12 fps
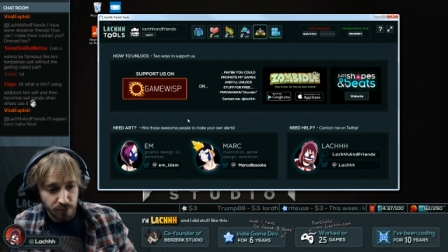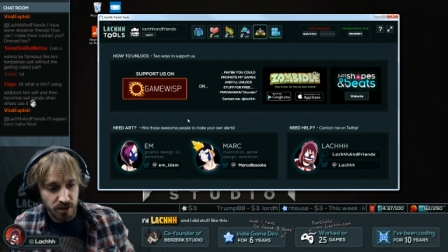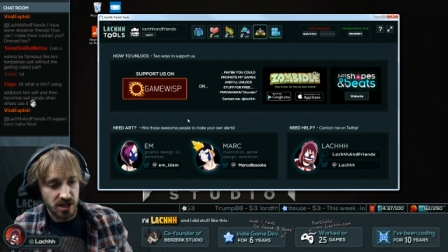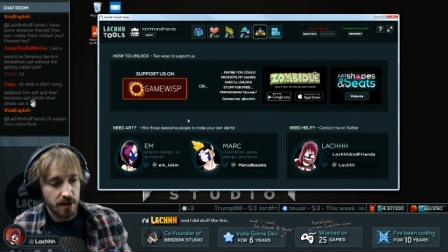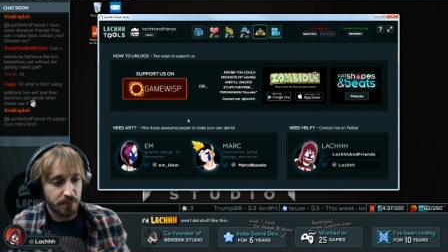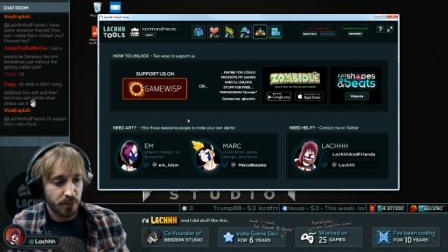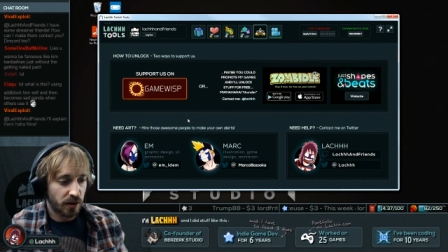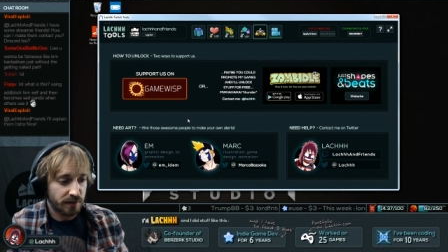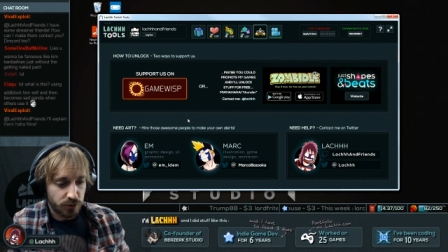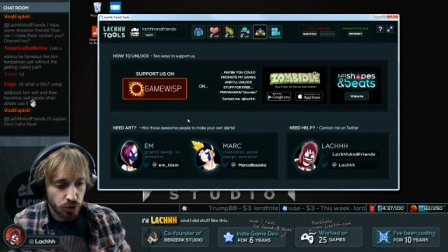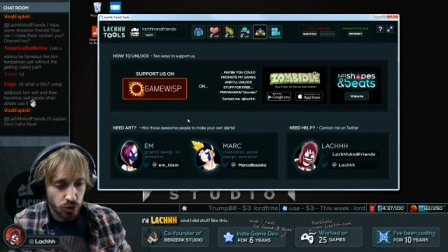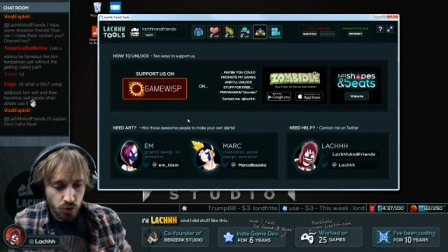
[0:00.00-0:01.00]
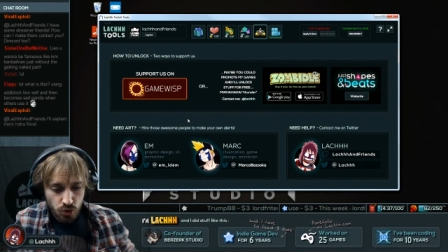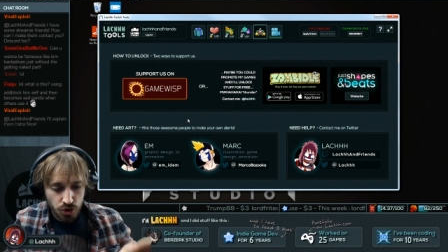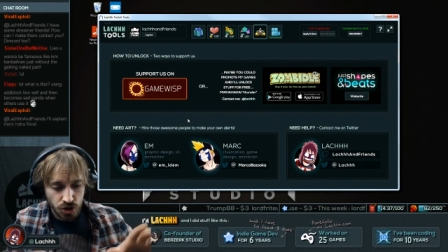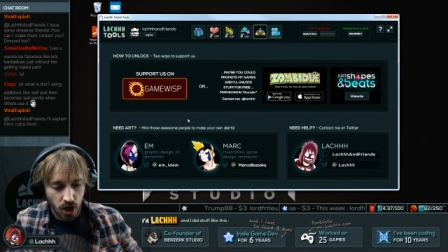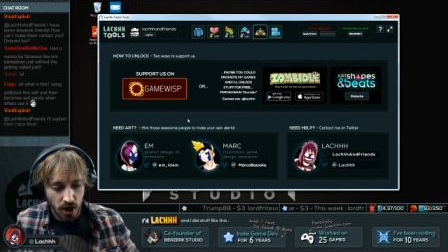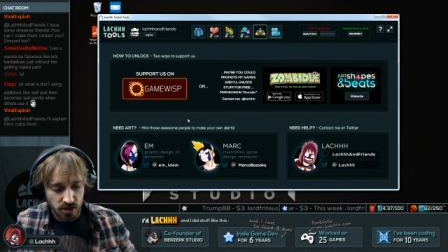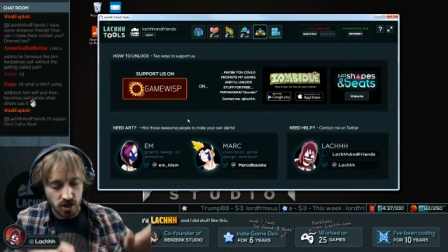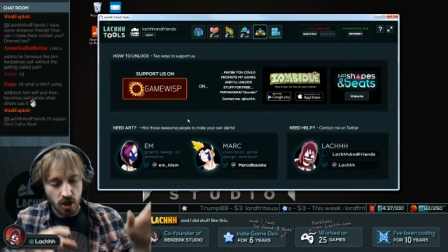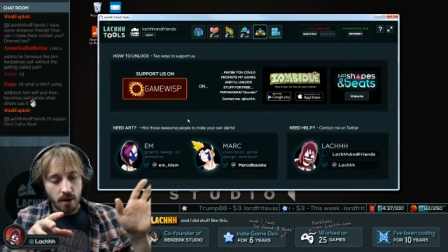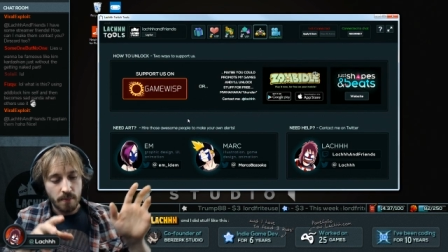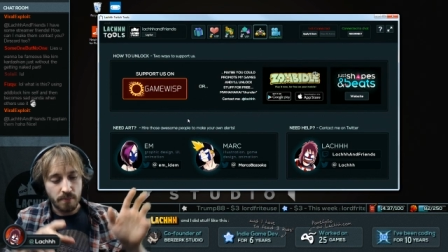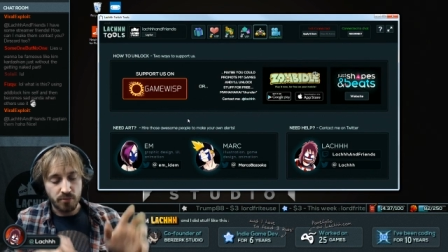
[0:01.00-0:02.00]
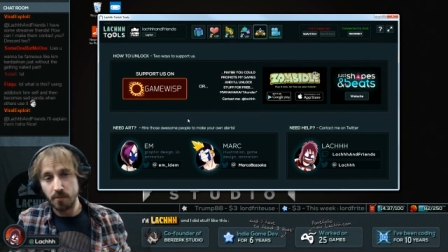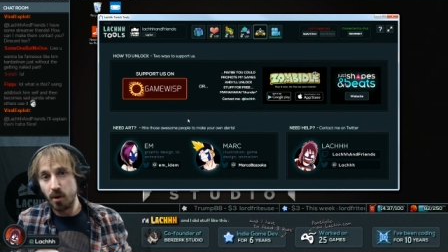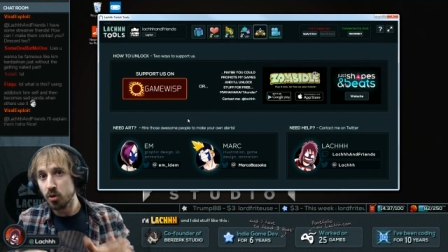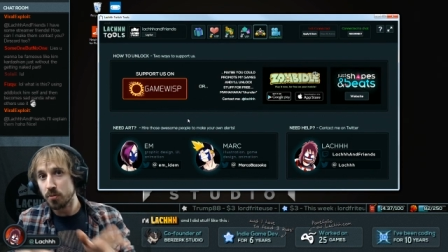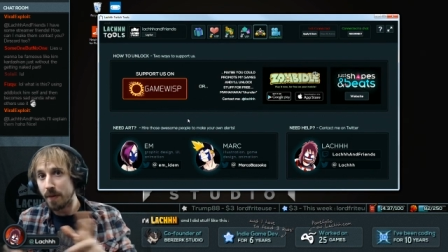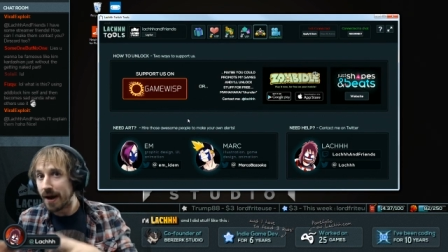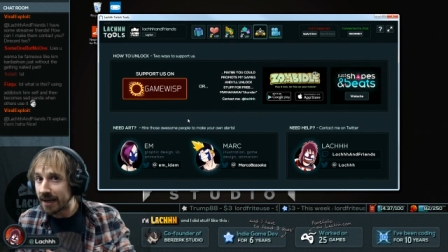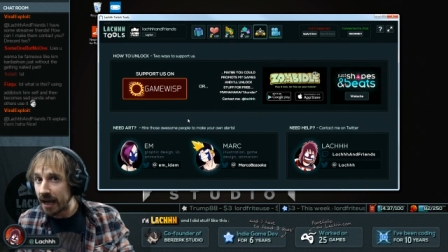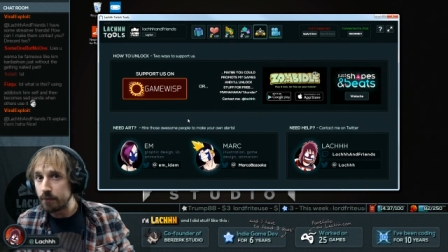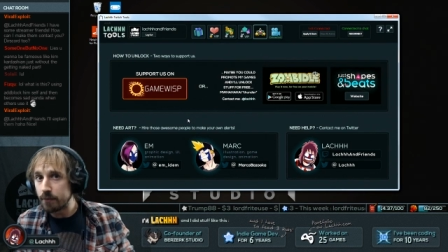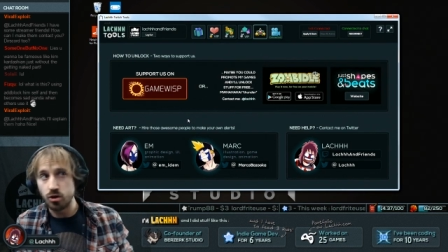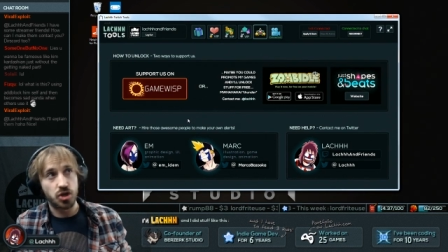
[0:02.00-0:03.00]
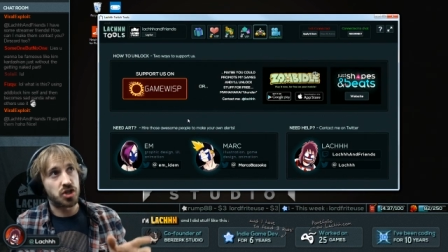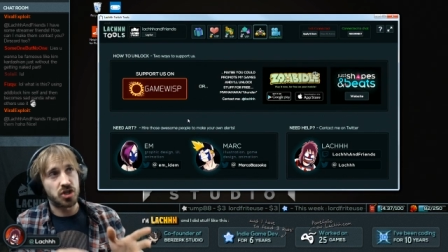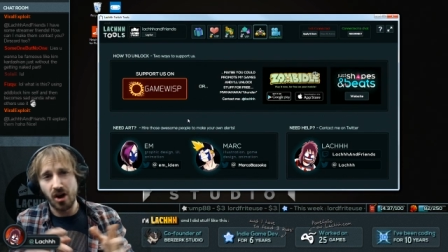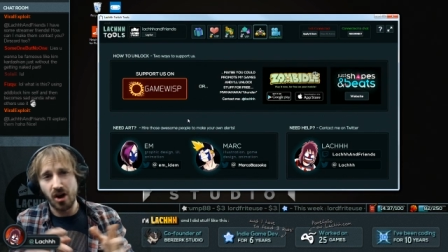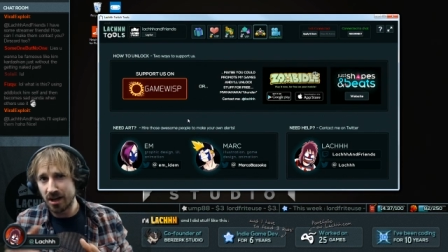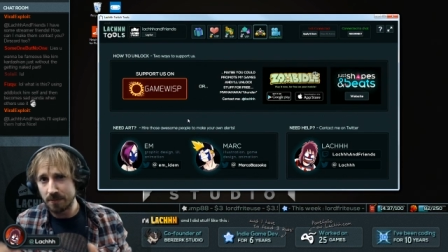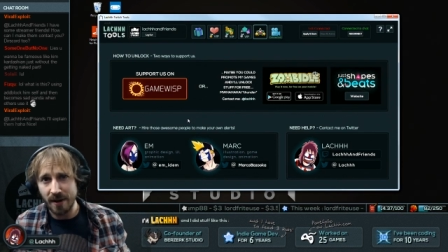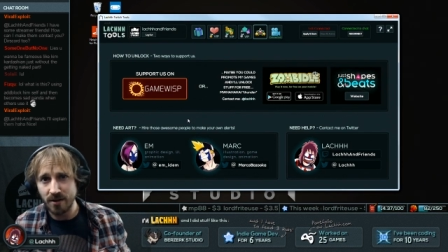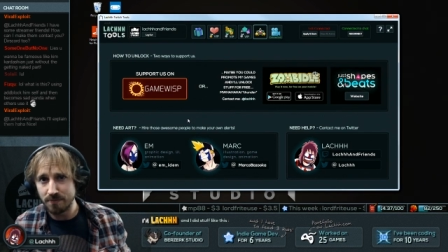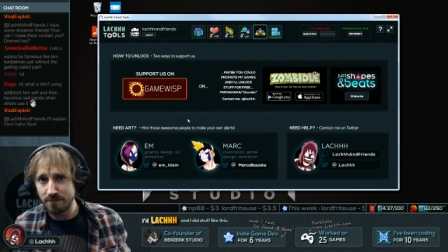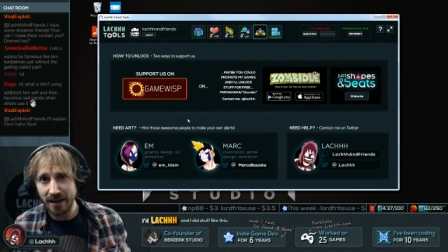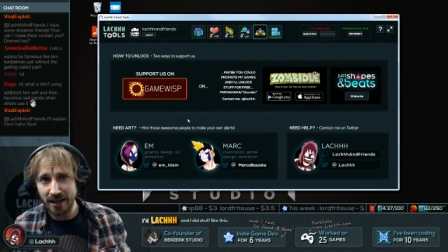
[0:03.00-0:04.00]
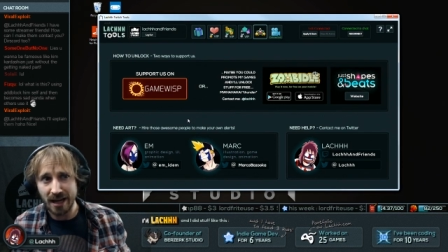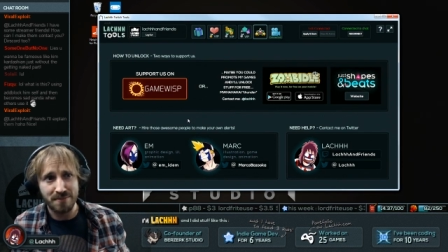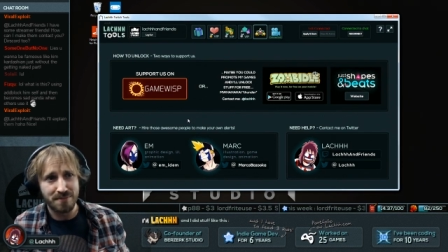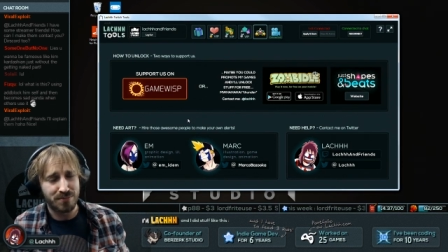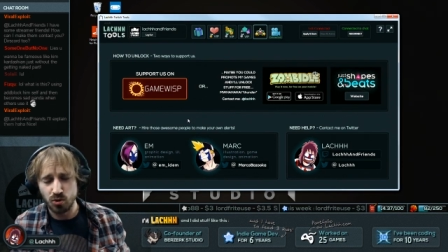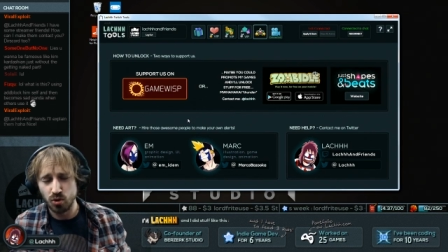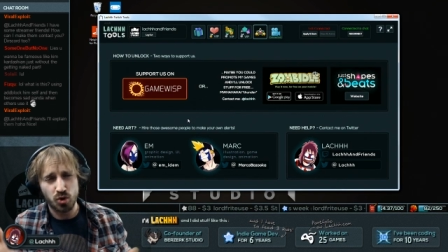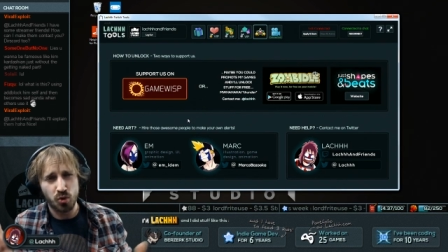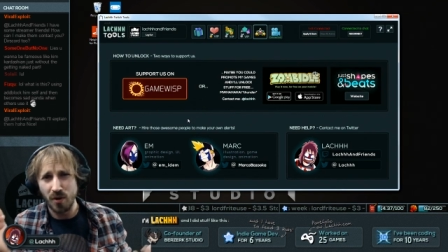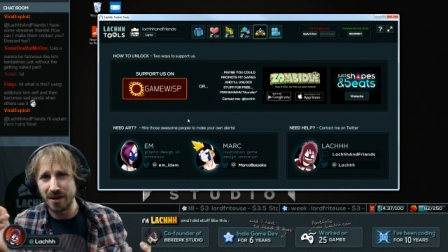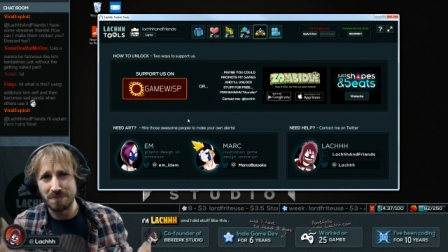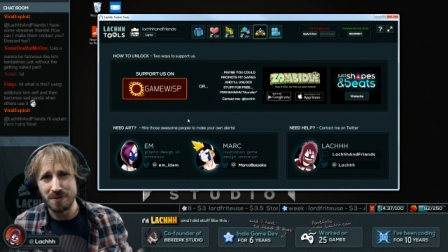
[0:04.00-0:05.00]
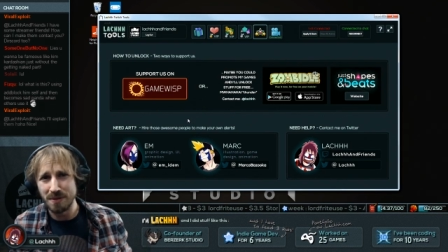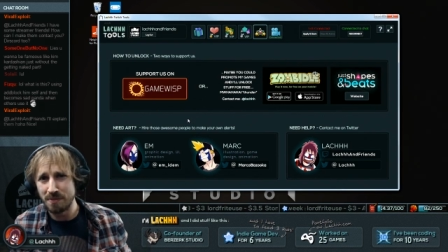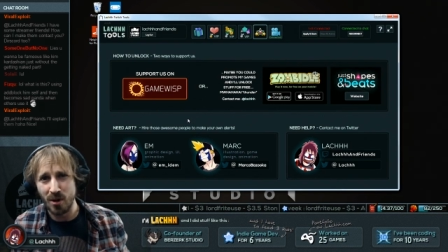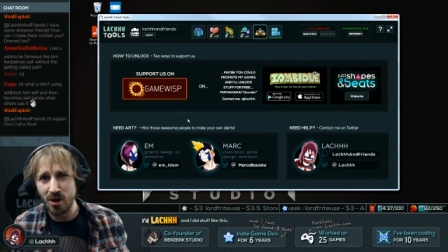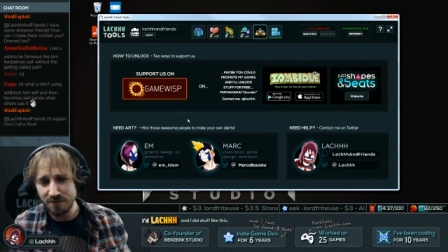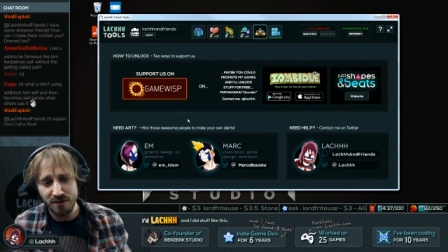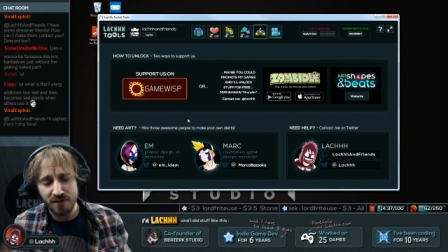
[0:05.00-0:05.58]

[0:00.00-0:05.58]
for example, if you just promote my game or just talk about my game to 20 people,